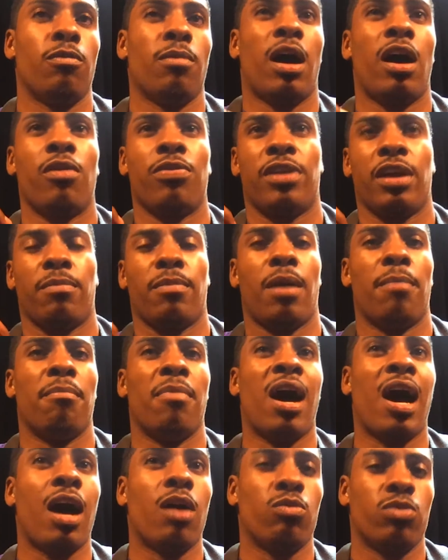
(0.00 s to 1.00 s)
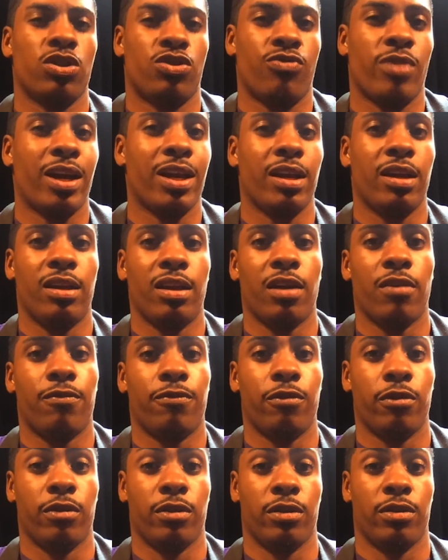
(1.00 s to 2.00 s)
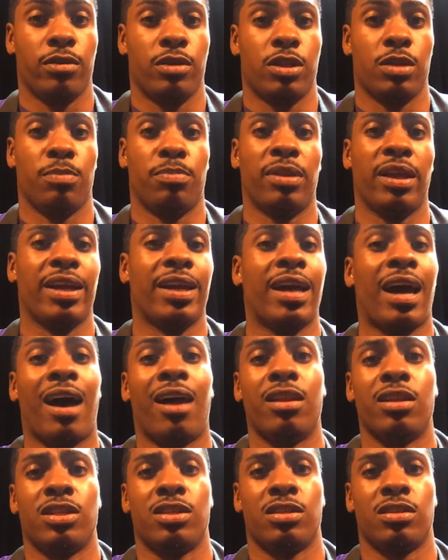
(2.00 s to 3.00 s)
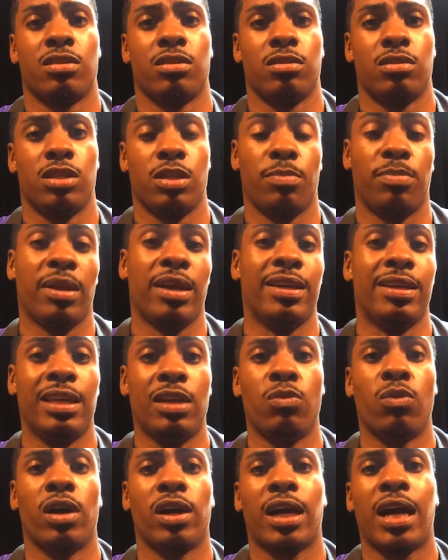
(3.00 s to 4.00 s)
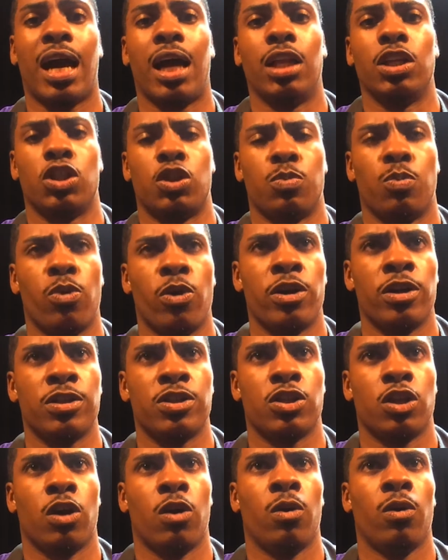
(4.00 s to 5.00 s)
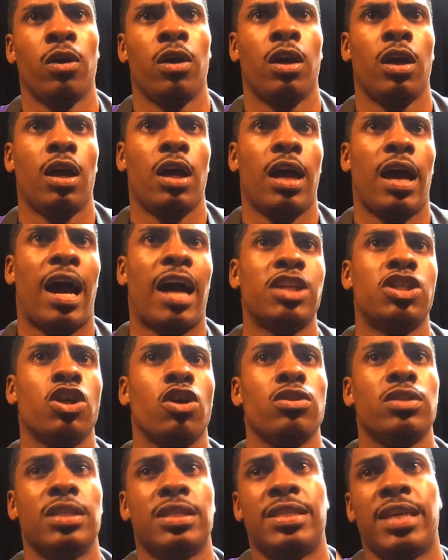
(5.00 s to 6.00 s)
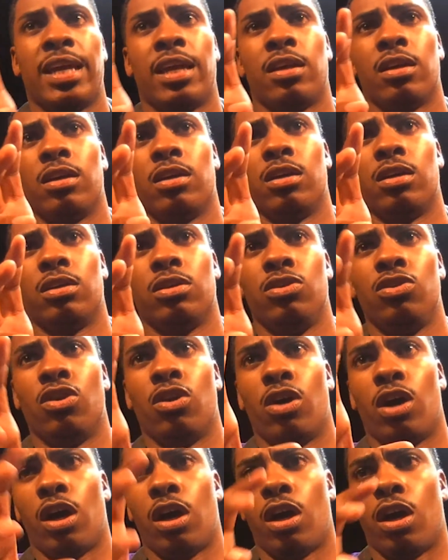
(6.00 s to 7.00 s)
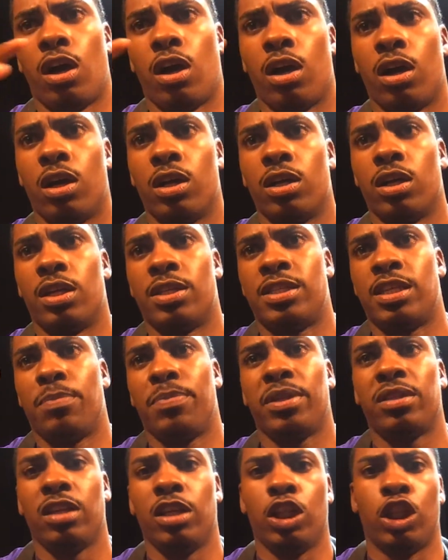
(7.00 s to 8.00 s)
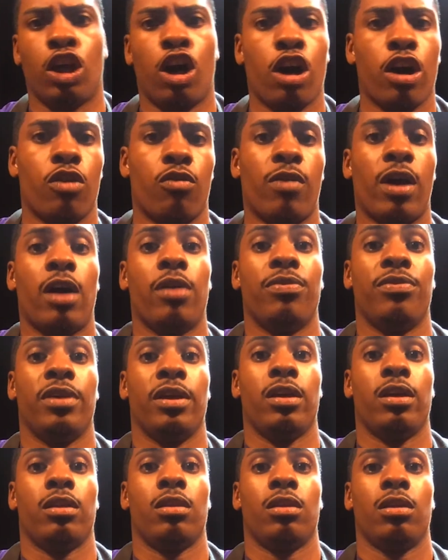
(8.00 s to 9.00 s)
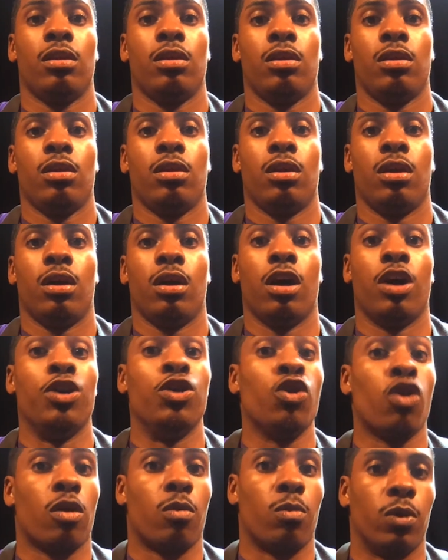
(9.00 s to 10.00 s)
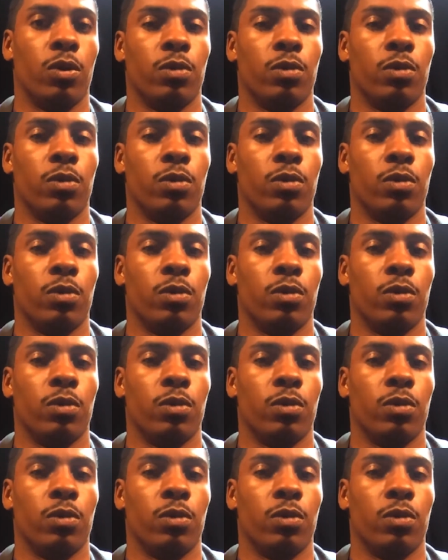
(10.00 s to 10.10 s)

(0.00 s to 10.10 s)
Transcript: I don't think my mind was ready enough to play D1 college sports. So I chose to take a typically longer route than normal.